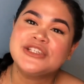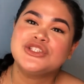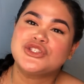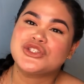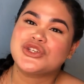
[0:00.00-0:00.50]

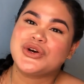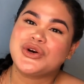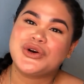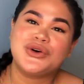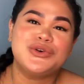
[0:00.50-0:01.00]

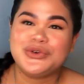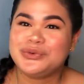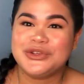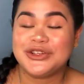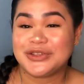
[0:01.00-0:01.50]

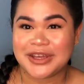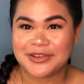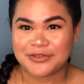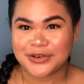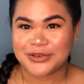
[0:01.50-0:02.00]
So without
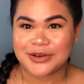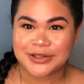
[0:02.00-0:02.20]
any further